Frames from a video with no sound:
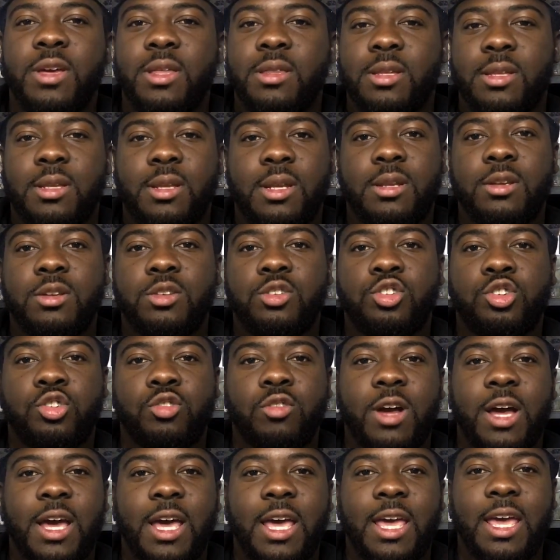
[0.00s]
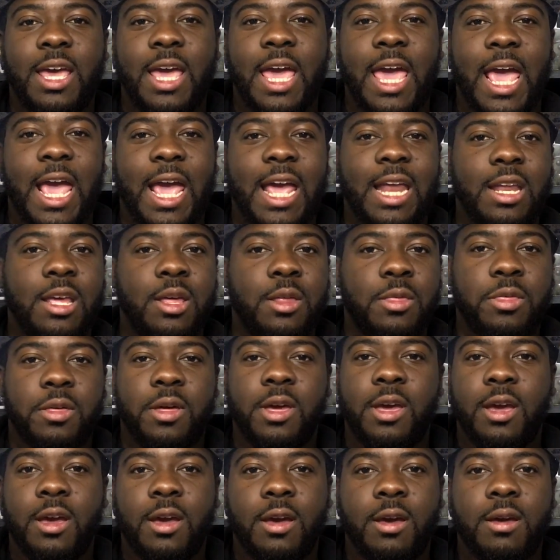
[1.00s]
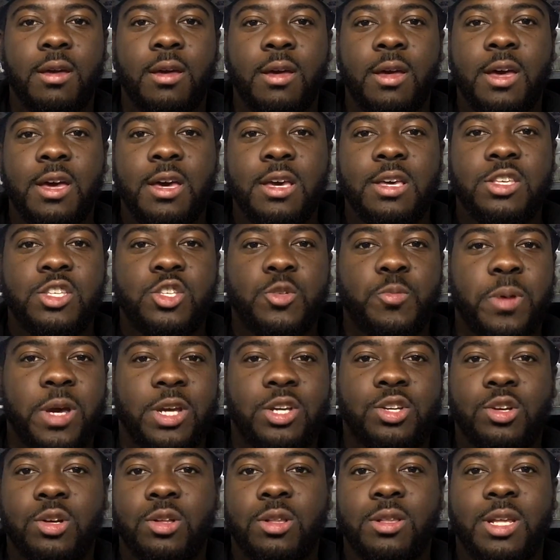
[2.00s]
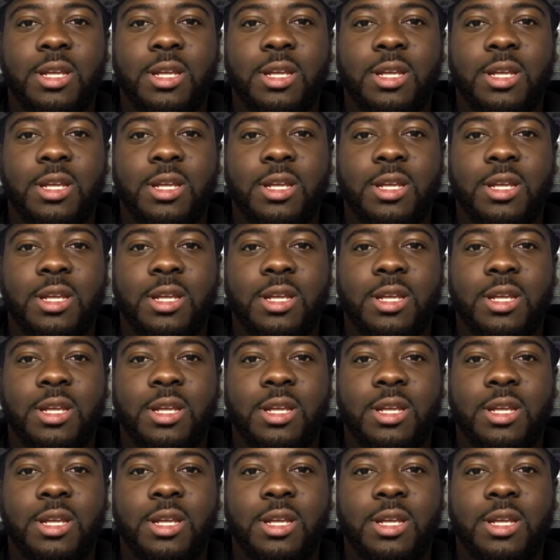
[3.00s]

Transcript: They didn't try anything special.